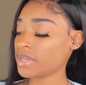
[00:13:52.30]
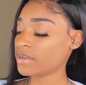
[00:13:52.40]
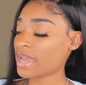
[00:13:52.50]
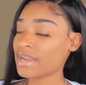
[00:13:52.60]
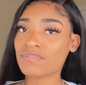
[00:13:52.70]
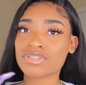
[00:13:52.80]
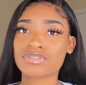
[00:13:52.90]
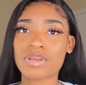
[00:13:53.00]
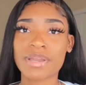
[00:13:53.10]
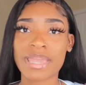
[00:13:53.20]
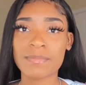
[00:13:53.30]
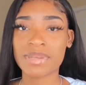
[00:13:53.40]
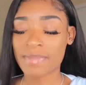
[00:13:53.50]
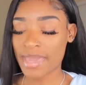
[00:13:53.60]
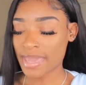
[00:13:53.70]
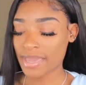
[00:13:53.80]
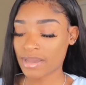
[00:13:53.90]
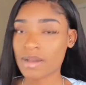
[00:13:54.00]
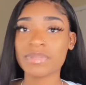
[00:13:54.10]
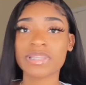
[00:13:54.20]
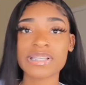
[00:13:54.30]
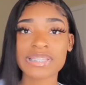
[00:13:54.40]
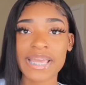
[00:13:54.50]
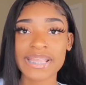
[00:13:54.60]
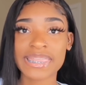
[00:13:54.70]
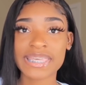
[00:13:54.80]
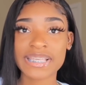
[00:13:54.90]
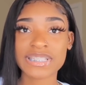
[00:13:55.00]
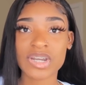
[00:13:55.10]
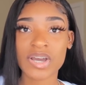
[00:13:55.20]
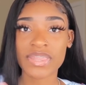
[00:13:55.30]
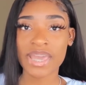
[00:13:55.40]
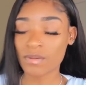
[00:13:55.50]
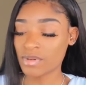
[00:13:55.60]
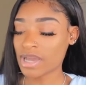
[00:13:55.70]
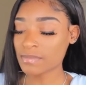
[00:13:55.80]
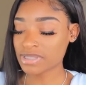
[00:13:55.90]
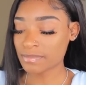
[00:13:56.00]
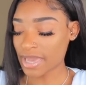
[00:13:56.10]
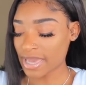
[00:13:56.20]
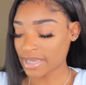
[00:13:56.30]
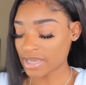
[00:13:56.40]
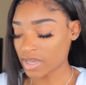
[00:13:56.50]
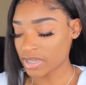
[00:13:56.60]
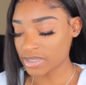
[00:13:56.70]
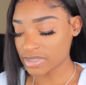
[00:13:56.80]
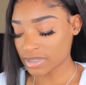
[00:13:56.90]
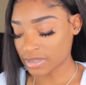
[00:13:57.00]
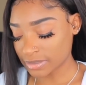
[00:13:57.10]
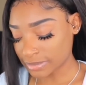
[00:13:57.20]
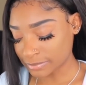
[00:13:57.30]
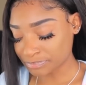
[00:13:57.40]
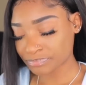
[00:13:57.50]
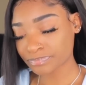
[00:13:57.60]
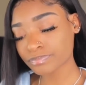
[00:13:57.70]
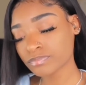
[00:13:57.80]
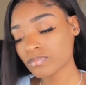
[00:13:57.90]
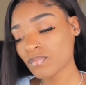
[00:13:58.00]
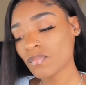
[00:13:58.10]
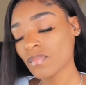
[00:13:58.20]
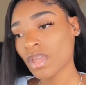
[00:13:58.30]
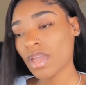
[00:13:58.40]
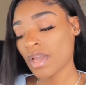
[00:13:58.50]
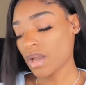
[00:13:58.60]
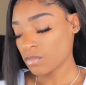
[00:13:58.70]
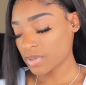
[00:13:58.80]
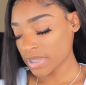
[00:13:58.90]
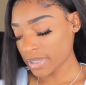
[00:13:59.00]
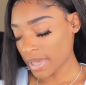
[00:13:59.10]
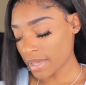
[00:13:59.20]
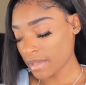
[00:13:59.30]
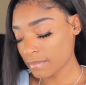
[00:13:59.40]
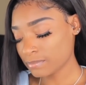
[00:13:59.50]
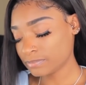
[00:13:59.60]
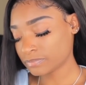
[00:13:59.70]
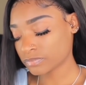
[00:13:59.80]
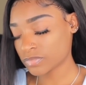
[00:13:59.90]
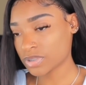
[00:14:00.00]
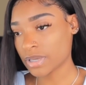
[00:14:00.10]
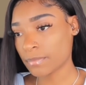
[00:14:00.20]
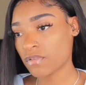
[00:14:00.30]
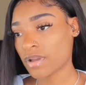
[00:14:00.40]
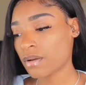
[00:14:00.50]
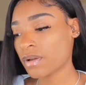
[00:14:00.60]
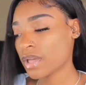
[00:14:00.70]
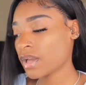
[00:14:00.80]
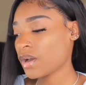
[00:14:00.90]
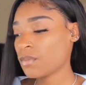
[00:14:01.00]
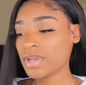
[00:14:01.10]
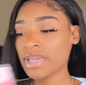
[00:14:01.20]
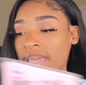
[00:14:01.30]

here, I never showed y'all what came in the bag. It looks like this and all that. And what comes in the bag is a wig cap. Let me take both out. A wig